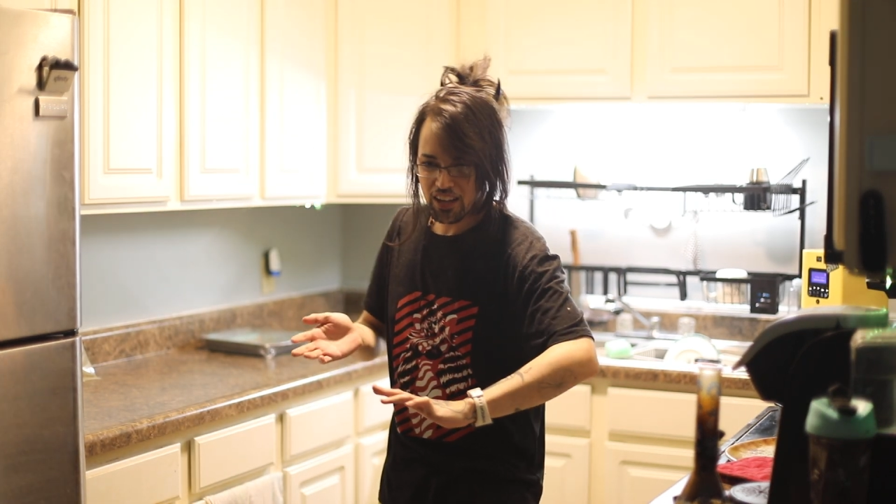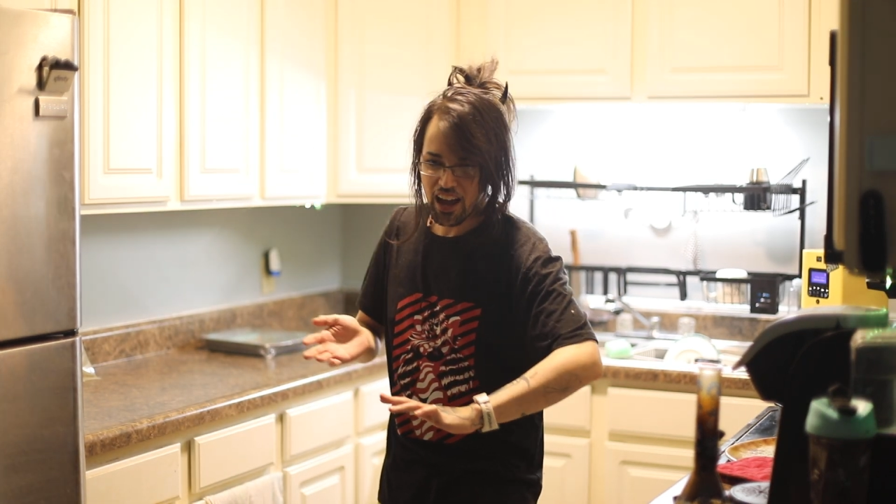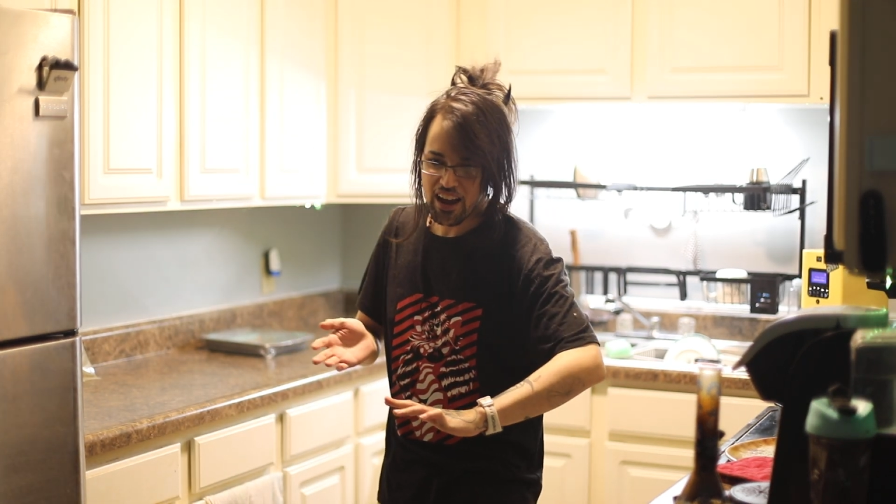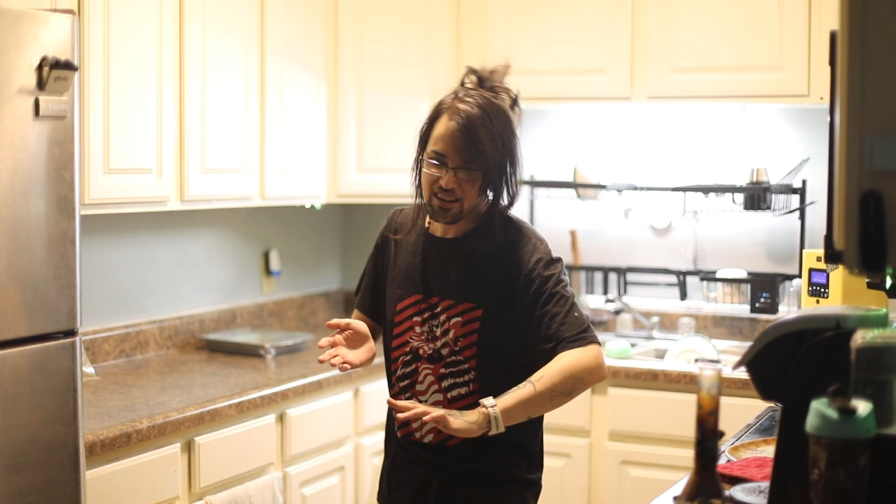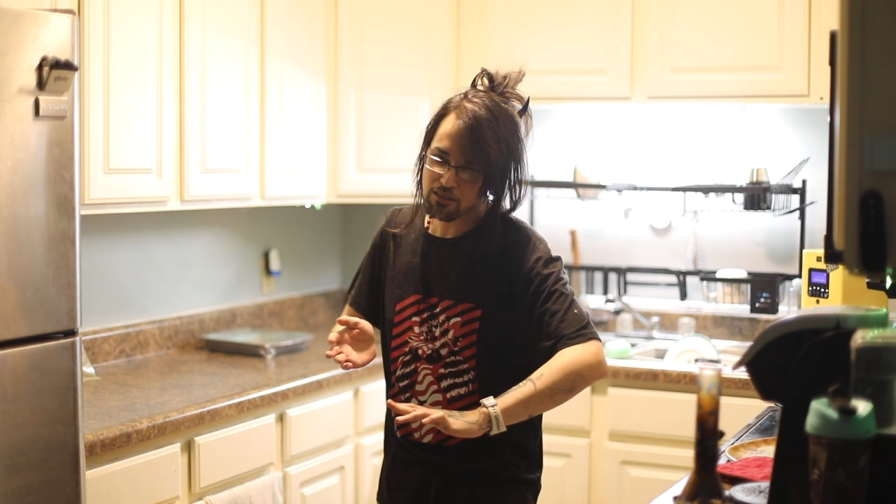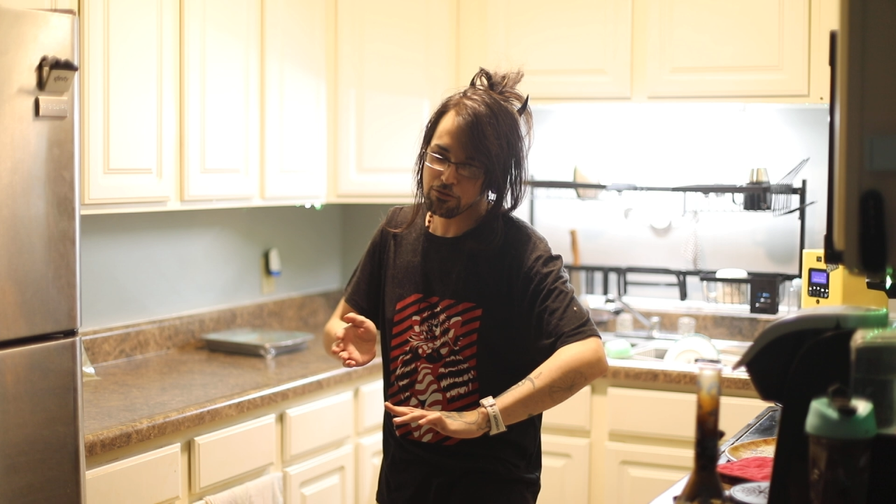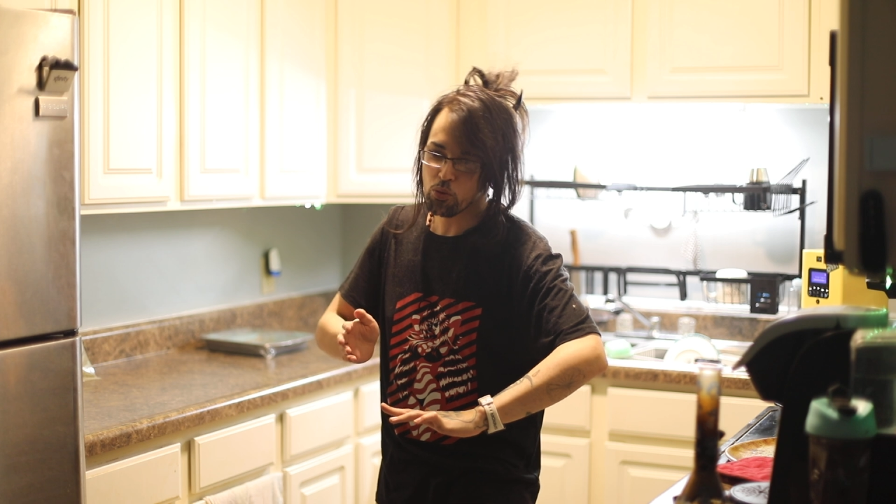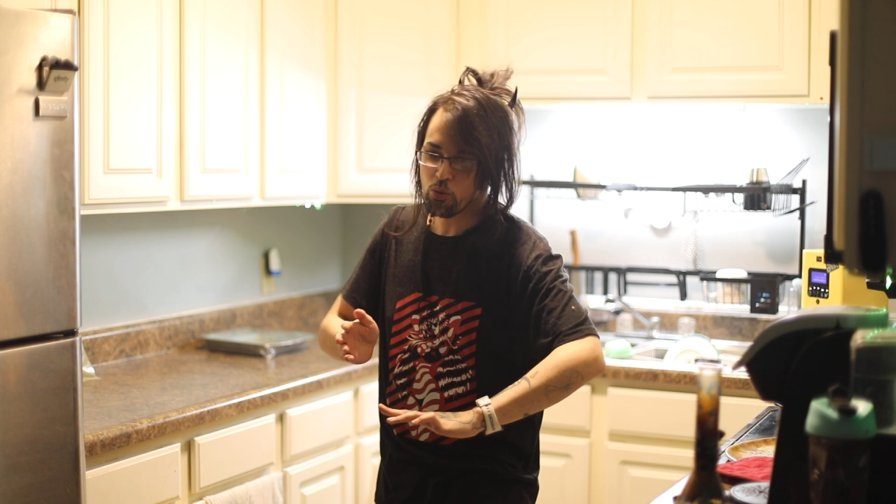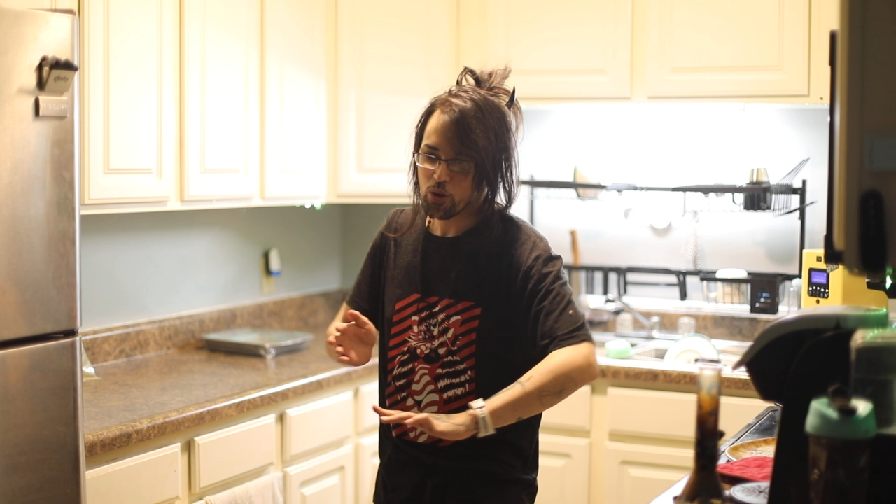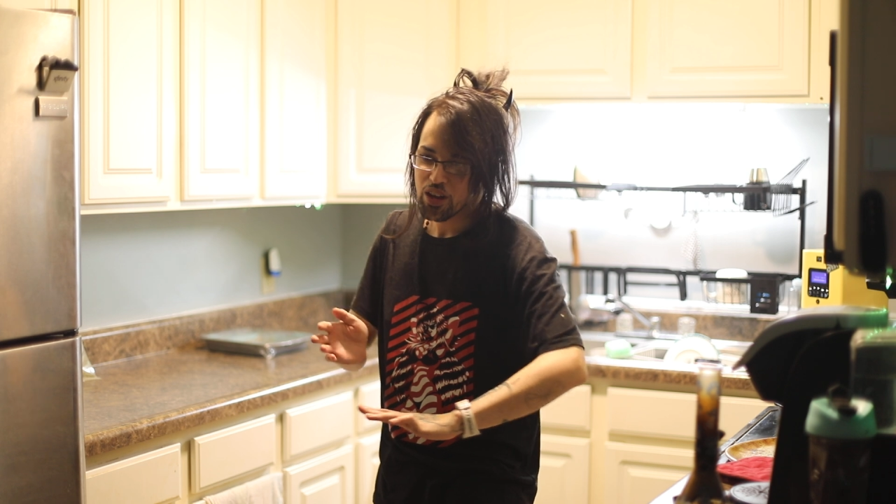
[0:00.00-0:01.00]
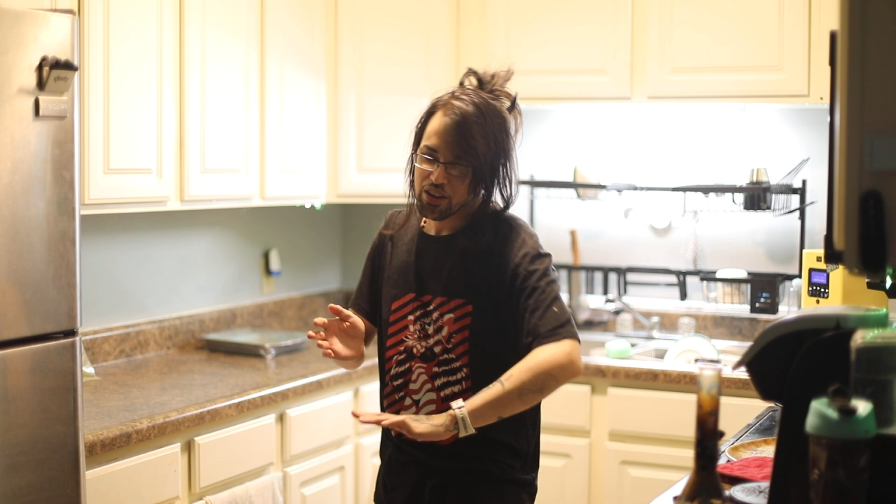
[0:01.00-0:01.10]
kind of